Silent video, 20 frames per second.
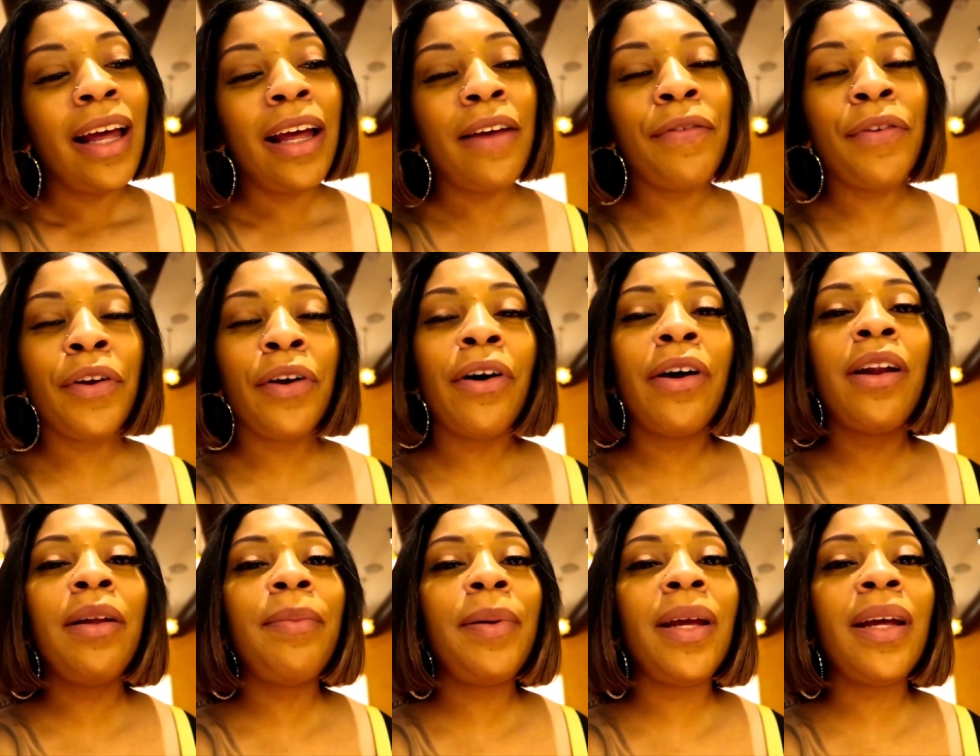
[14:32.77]
If you're
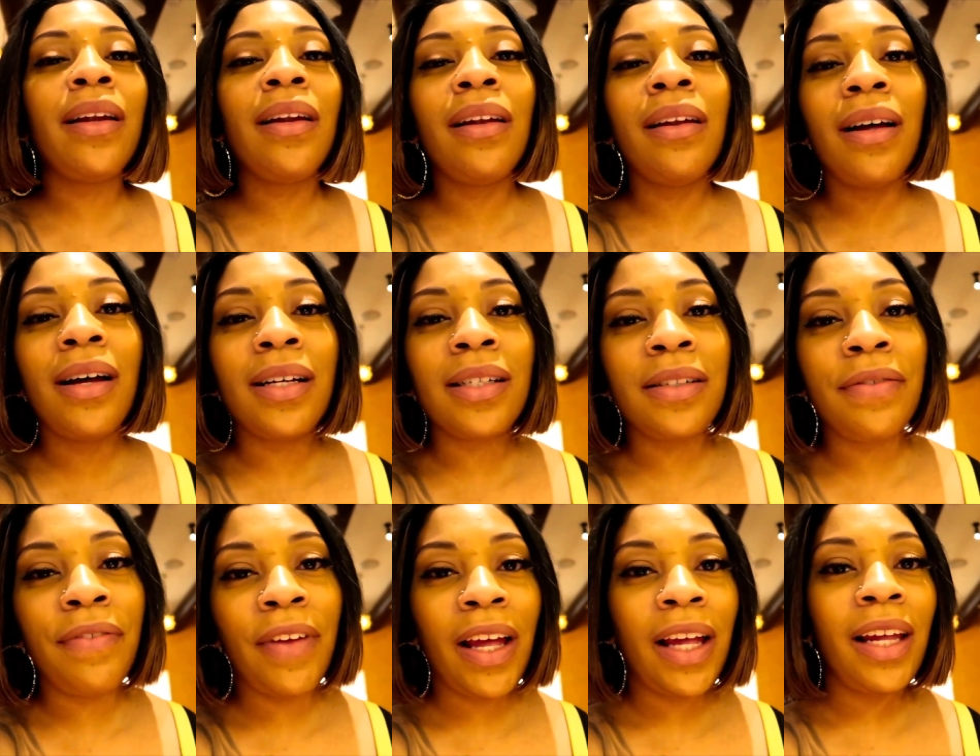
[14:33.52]
gonna be in a Las
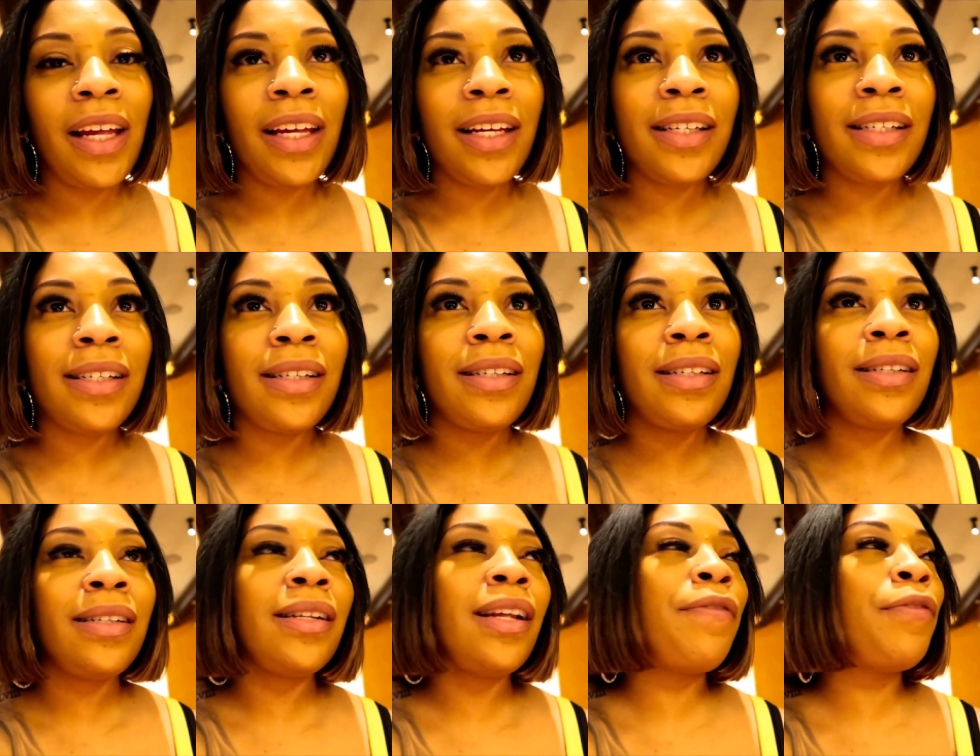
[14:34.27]
Vegas,
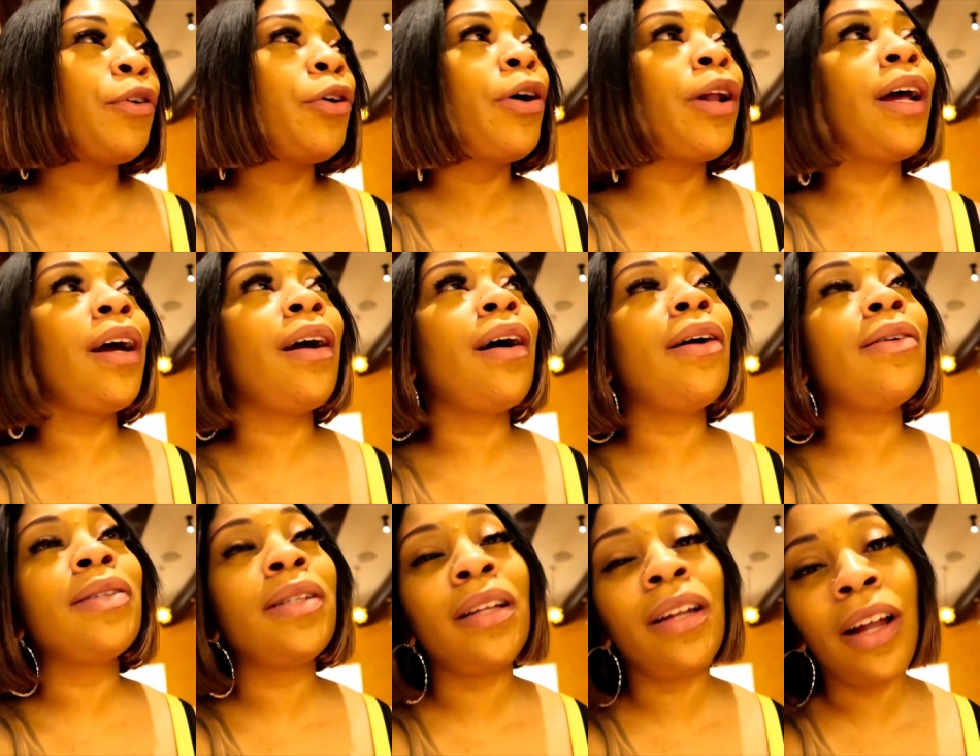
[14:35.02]
if you're gonna
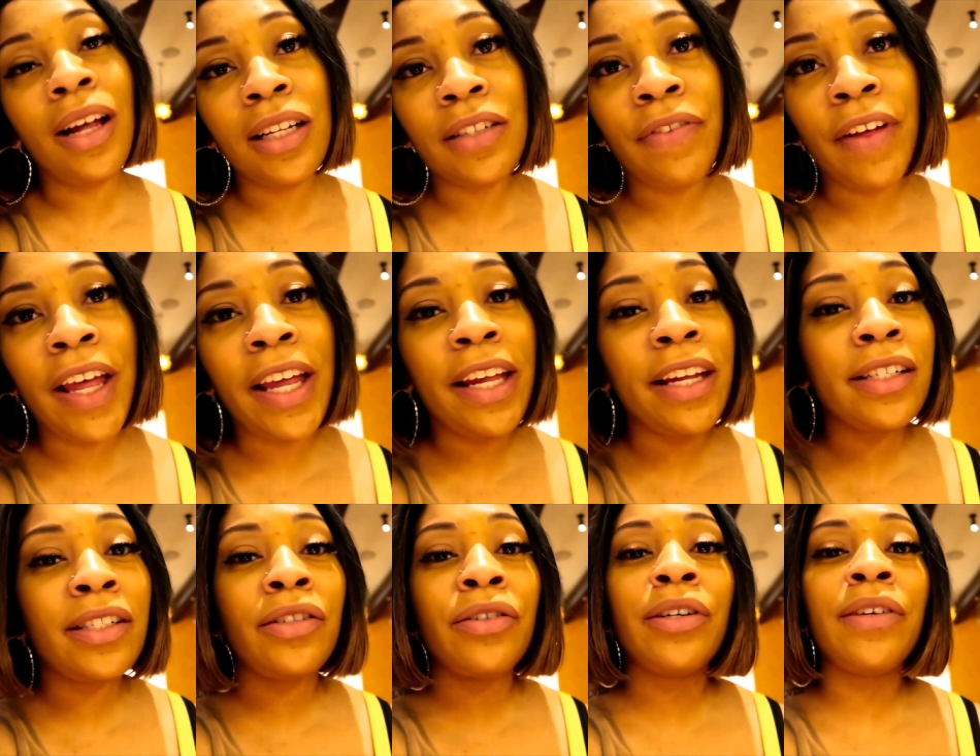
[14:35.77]
go to Las
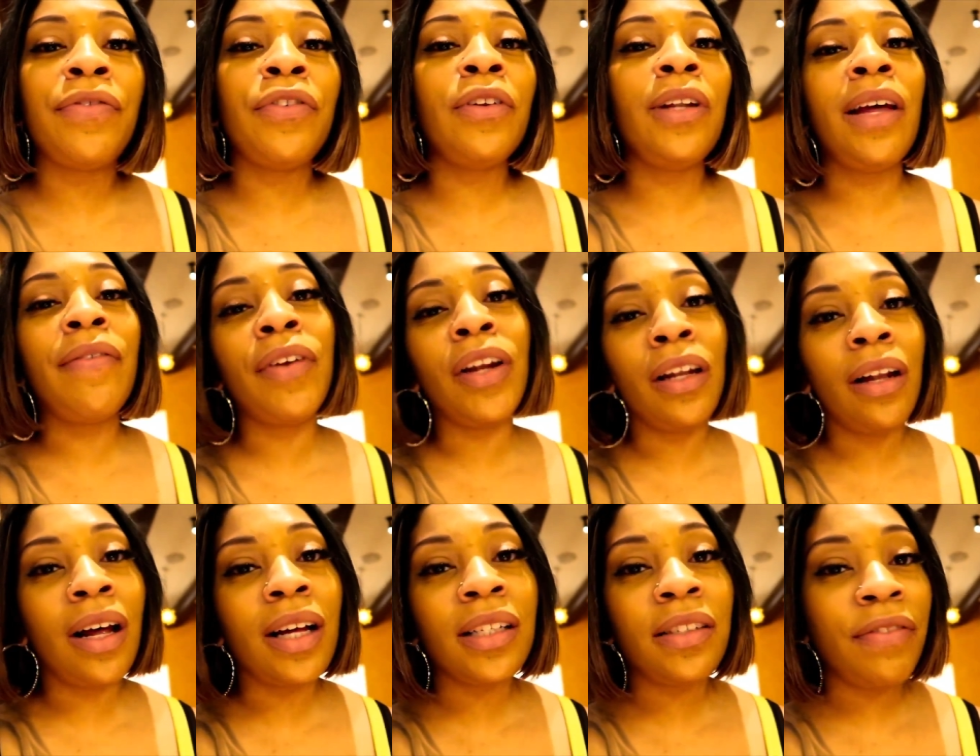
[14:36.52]
Vegas or if you live in the
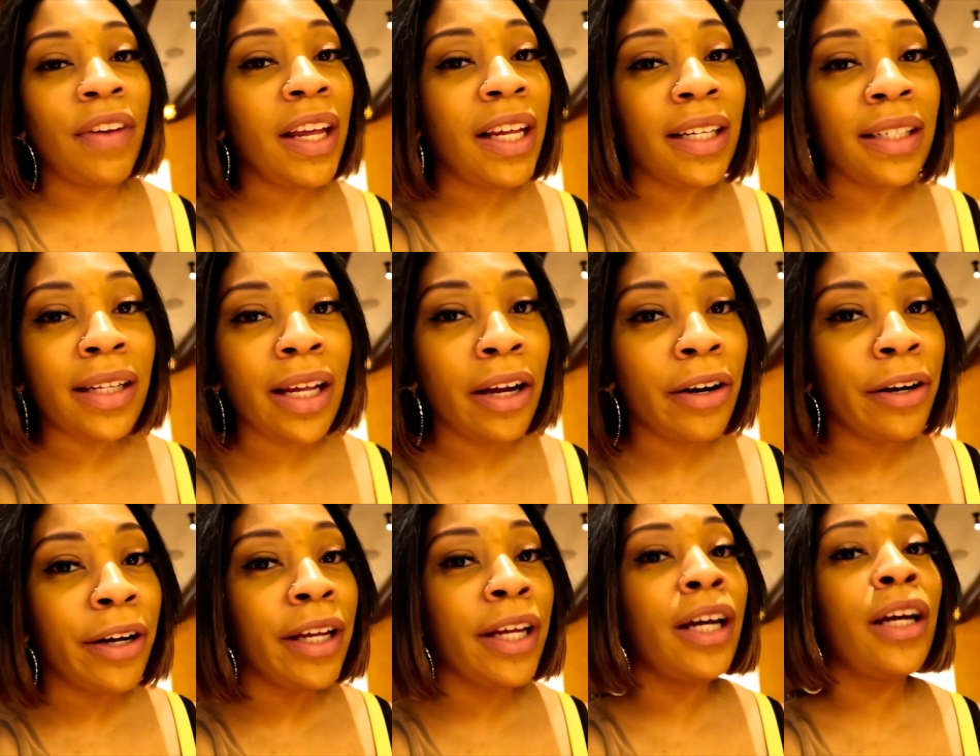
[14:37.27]
Las Vegas
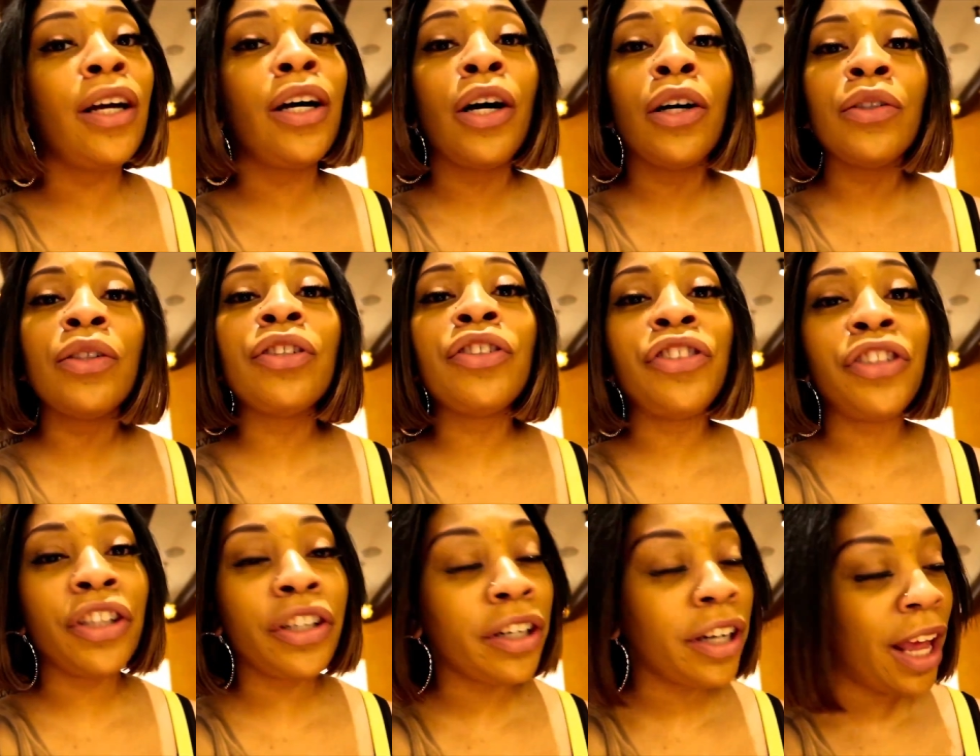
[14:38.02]
area, go to
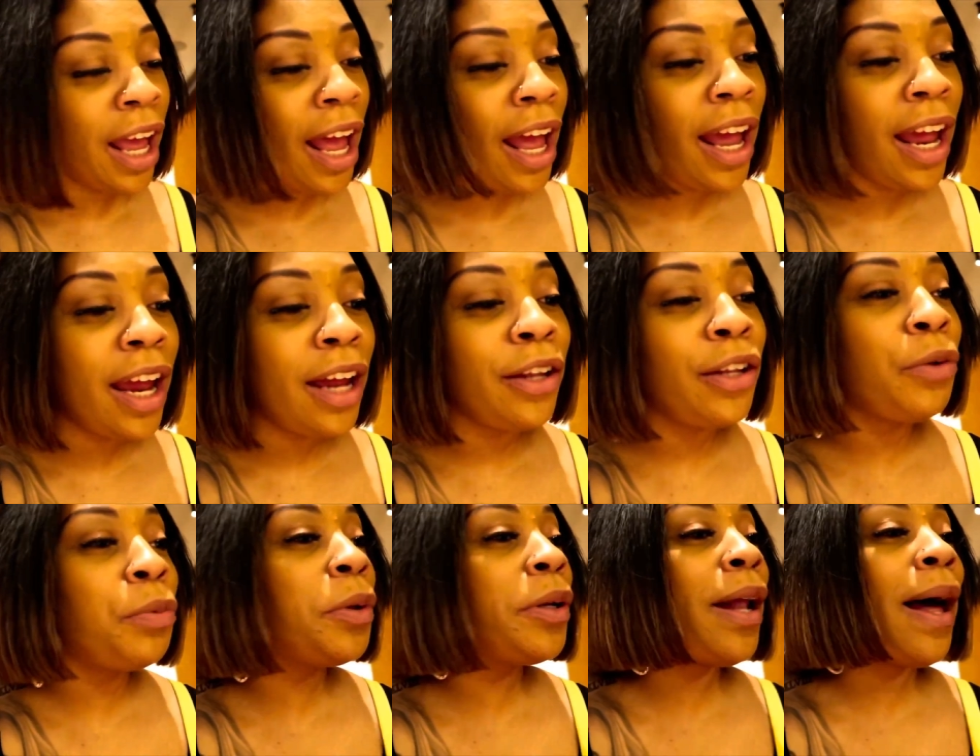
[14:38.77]

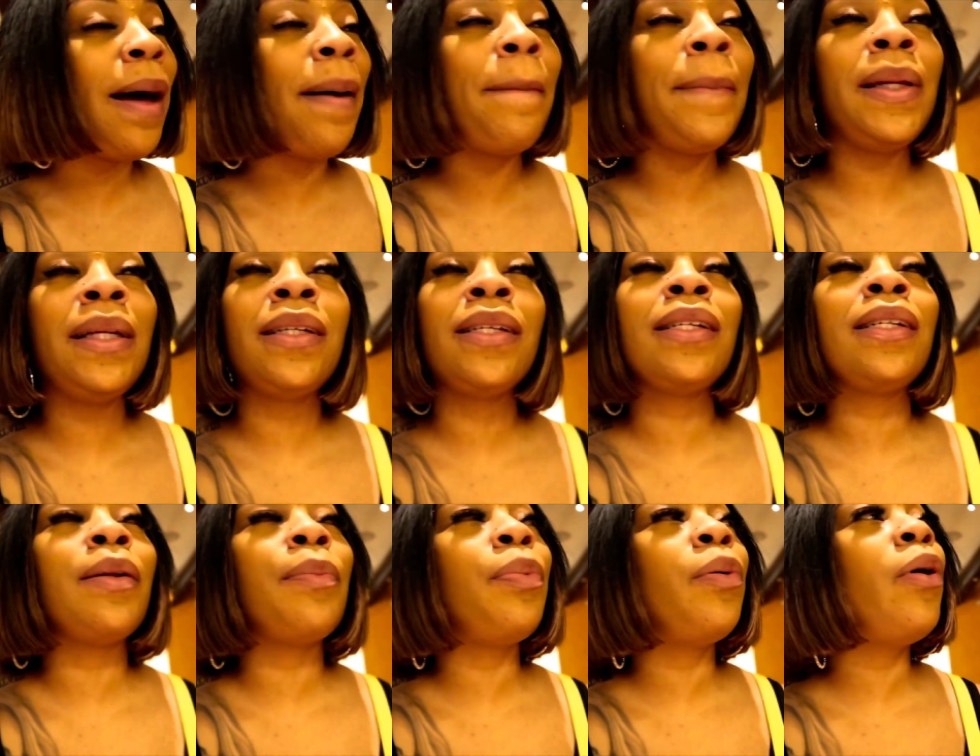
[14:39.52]
Sugarcane. You will not be
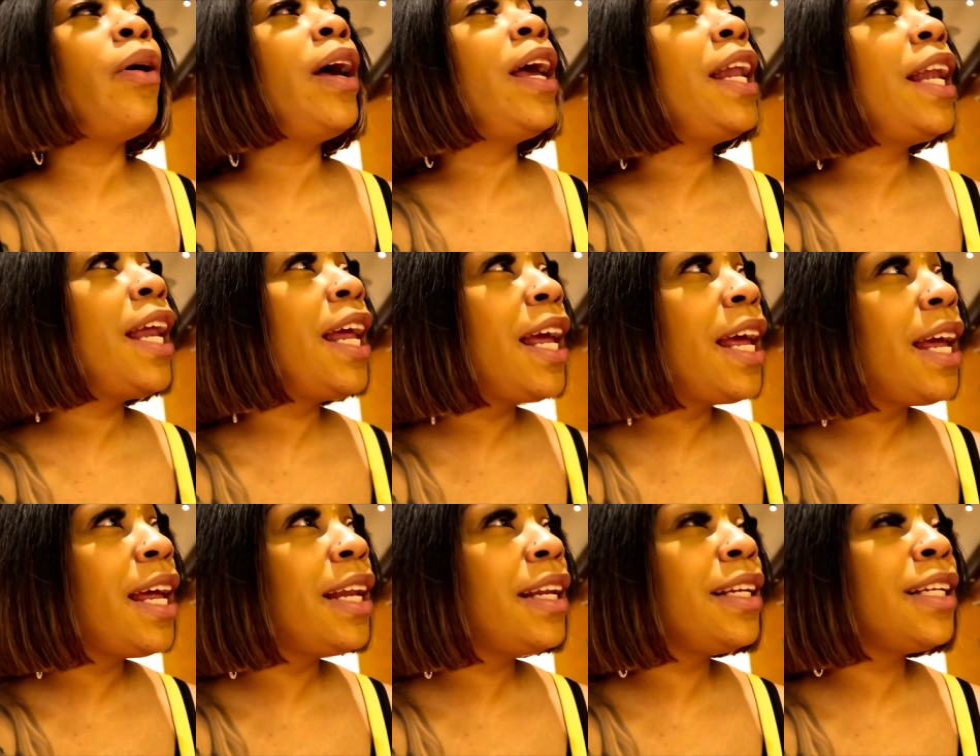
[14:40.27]
disappointed.